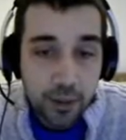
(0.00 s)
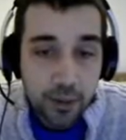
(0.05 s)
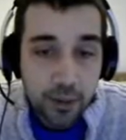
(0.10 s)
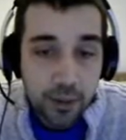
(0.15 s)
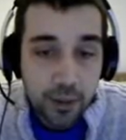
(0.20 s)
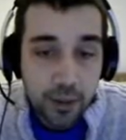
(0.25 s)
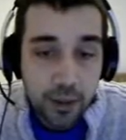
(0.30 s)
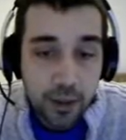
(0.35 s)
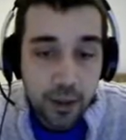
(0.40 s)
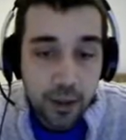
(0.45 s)

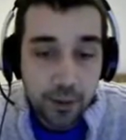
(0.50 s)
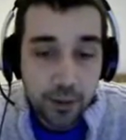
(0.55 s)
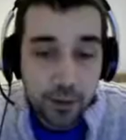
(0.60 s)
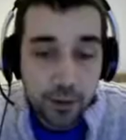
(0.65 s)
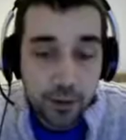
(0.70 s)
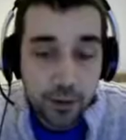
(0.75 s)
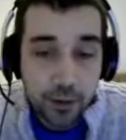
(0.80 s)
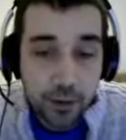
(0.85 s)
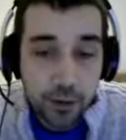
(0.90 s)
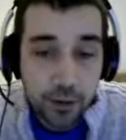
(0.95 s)
But I'm
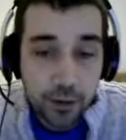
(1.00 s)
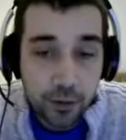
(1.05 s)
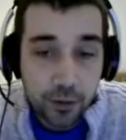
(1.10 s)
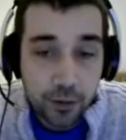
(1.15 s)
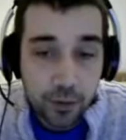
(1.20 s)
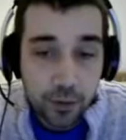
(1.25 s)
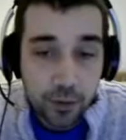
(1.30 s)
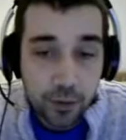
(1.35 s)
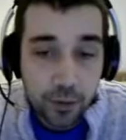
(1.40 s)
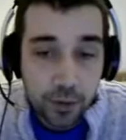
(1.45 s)
going to
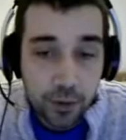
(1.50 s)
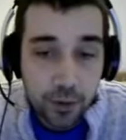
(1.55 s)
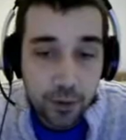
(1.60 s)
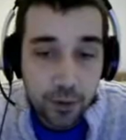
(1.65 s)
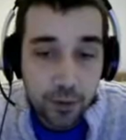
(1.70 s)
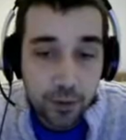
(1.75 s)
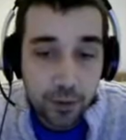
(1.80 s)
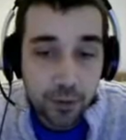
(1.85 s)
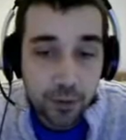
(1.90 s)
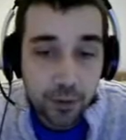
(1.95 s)

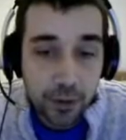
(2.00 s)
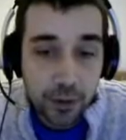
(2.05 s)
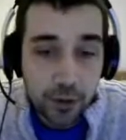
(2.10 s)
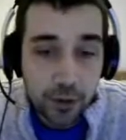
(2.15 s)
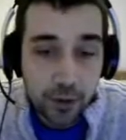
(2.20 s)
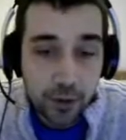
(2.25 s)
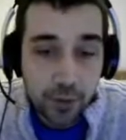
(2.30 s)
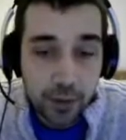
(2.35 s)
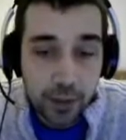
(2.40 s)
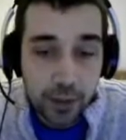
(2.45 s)
use my
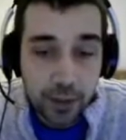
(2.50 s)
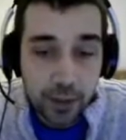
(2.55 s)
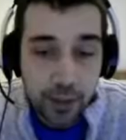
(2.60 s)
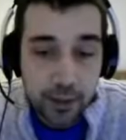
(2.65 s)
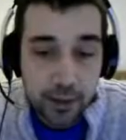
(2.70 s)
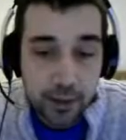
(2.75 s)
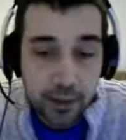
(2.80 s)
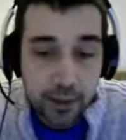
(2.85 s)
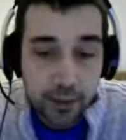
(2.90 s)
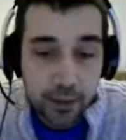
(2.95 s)
2 remaining
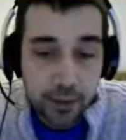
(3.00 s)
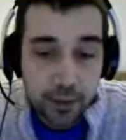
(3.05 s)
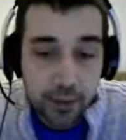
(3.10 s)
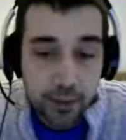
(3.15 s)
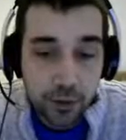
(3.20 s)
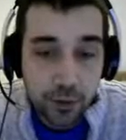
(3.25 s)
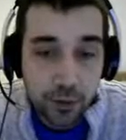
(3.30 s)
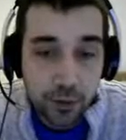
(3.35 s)
slabs to...